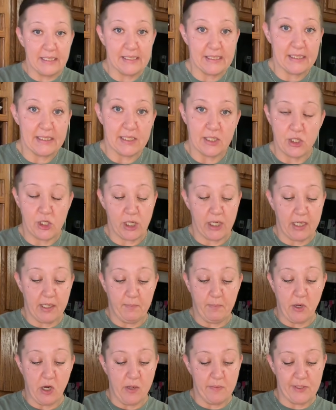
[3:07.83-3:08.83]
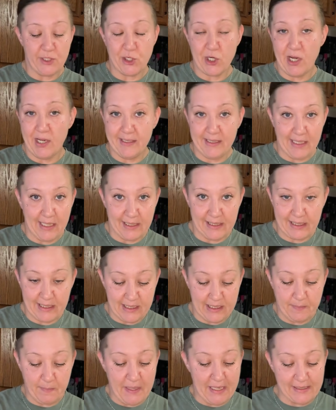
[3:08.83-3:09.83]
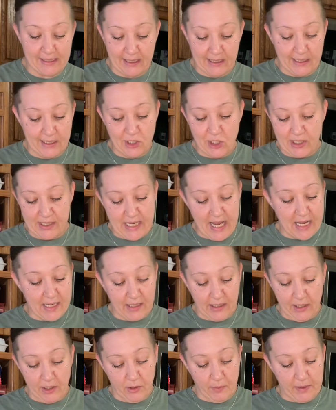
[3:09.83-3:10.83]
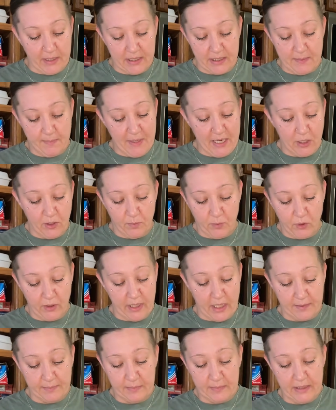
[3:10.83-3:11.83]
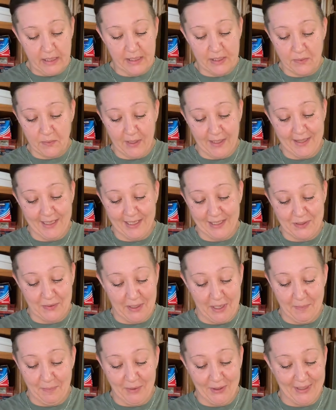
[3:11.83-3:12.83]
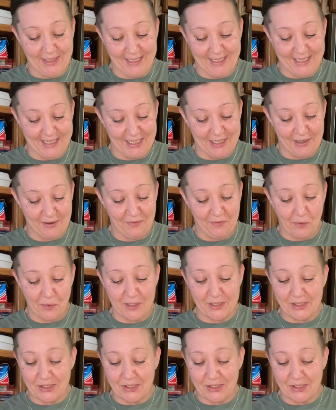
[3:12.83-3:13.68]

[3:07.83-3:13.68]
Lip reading: This is a chicken Parmesan dust. It's basically just add a little bit of tomato bouillon. That's what I'm putting it in here for.